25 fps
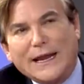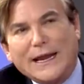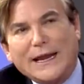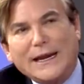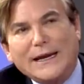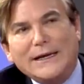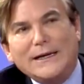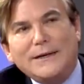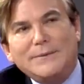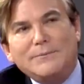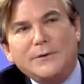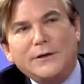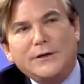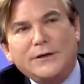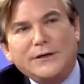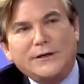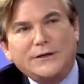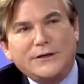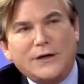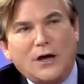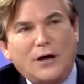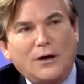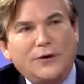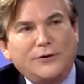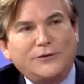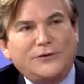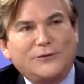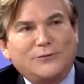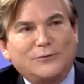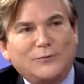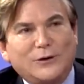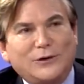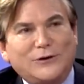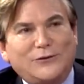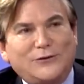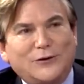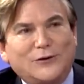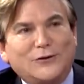$80 million of
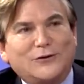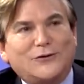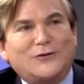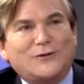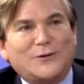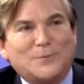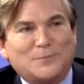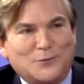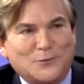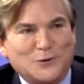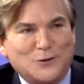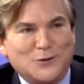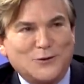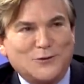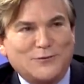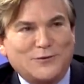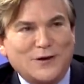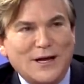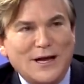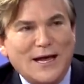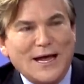research to prove.